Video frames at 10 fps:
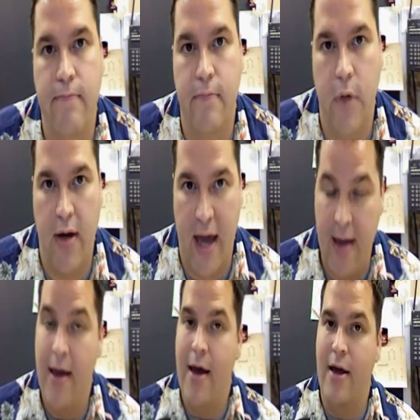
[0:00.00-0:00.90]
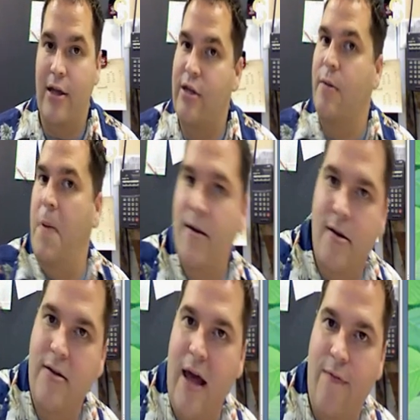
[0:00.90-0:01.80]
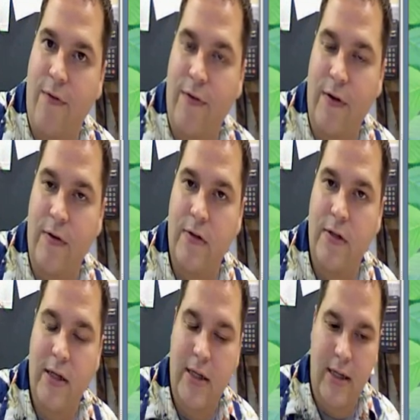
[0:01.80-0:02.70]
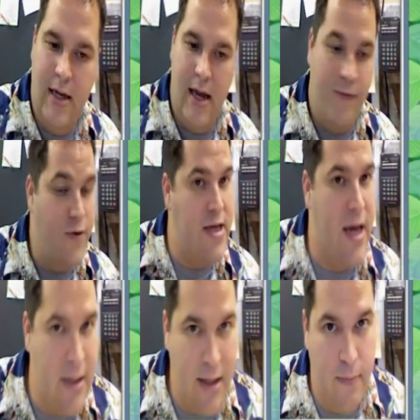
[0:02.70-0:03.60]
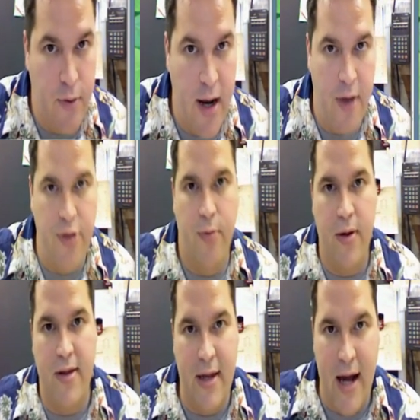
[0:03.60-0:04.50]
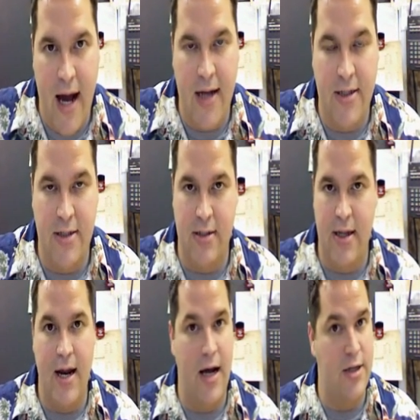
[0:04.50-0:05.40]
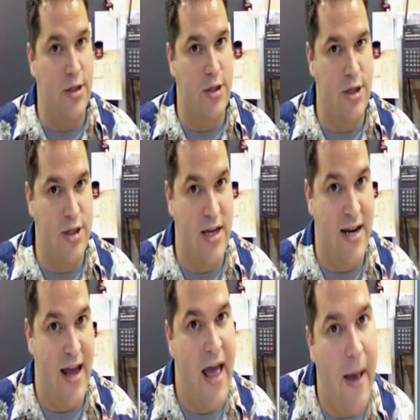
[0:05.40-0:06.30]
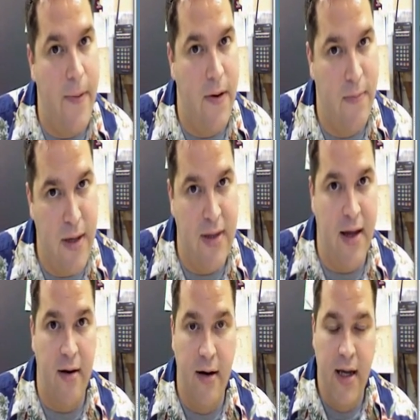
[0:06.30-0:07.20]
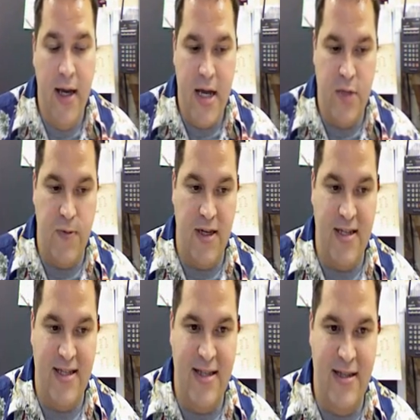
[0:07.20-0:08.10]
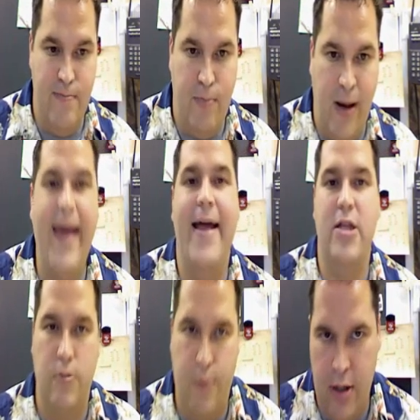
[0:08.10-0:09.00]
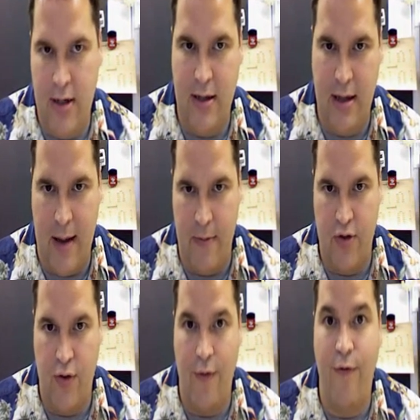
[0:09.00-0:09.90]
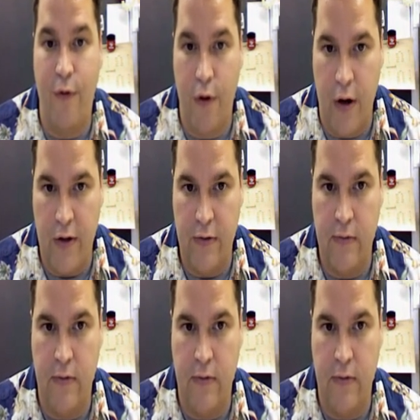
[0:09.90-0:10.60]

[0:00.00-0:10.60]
Okay? You depend on that for food. And if you take a deep breath, you're breathing in oxygen. That oxygen just didn't happen to be there. It's because plants put it in the atmosphere for us.